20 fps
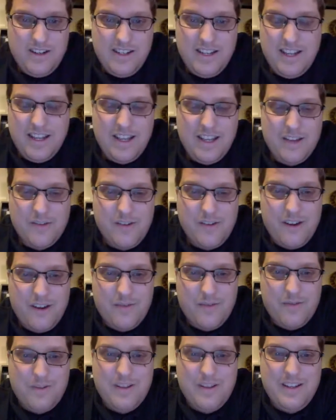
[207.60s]
as I get
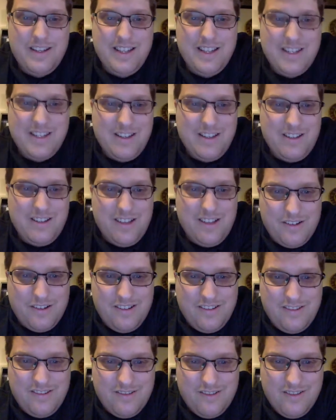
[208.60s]
credit for this, that's all I
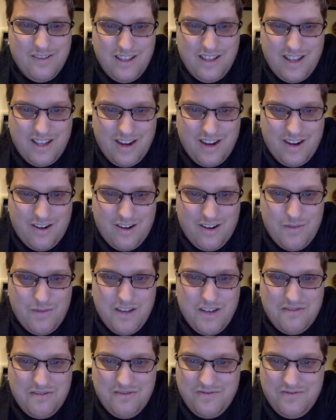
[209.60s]
really care about.